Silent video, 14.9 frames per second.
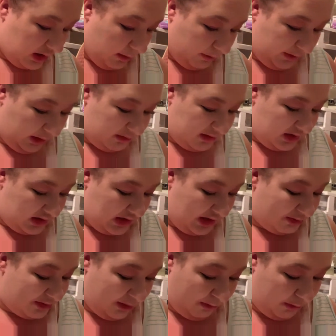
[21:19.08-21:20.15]
But I'm going to keep
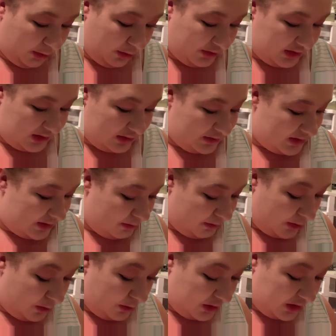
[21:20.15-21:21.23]
them both and use them
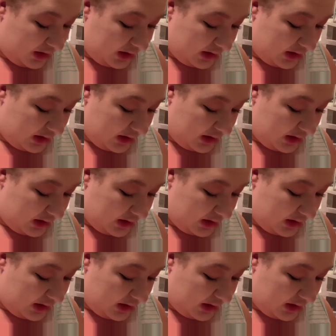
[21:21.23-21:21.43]
both,